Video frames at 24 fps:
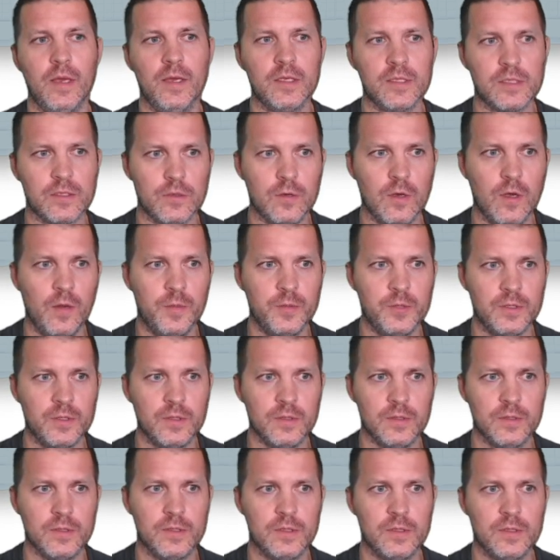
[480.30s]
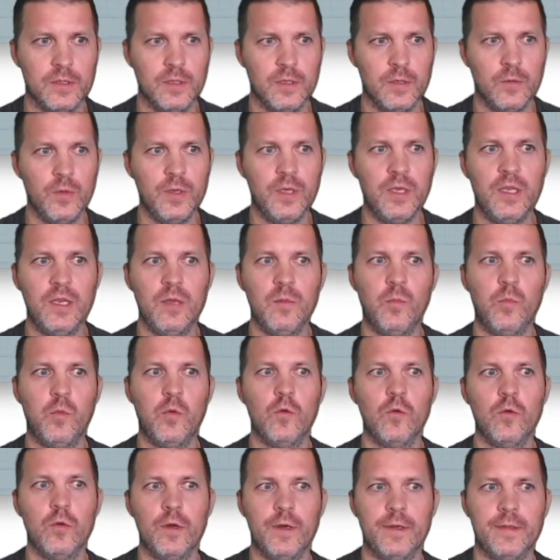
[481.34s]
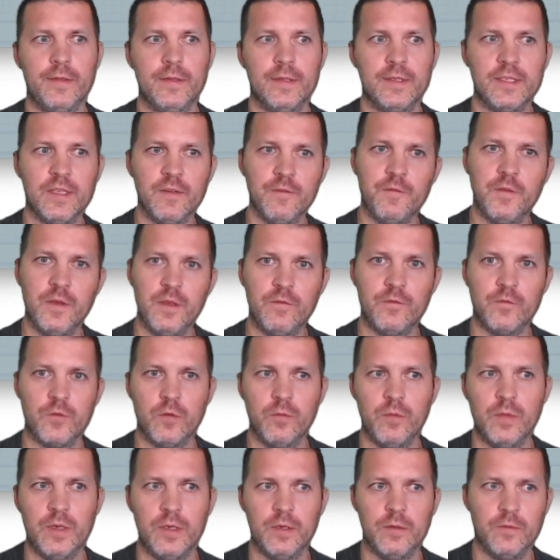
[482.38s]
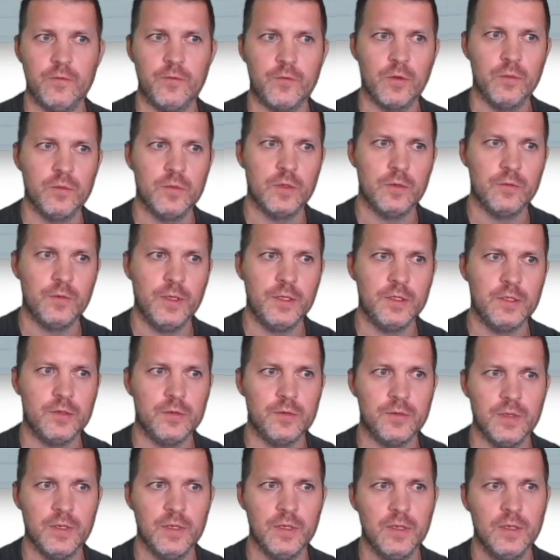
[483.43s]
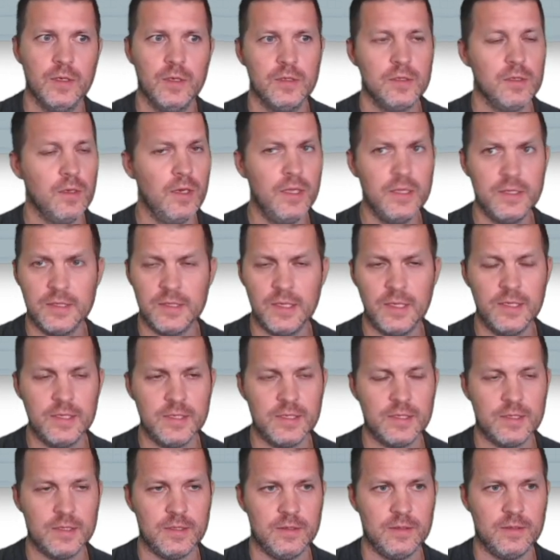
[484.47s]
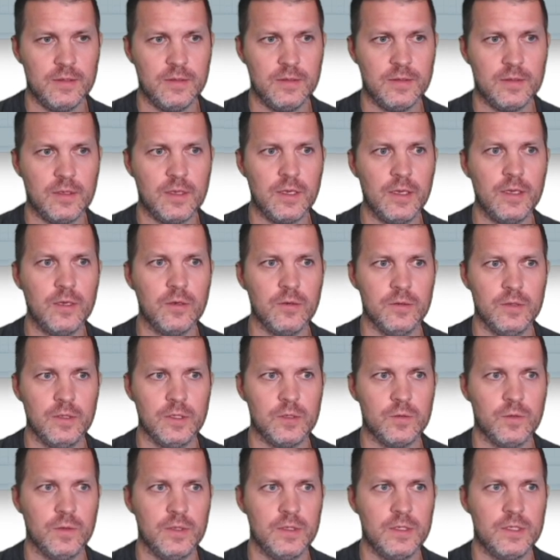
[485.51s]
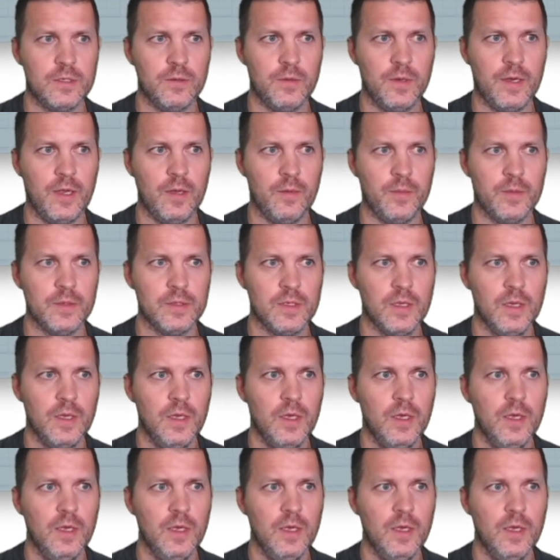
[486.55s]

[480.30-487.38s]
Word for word: extra options. We can import something from an, from the registry. So let's let's click on this one and see what happens.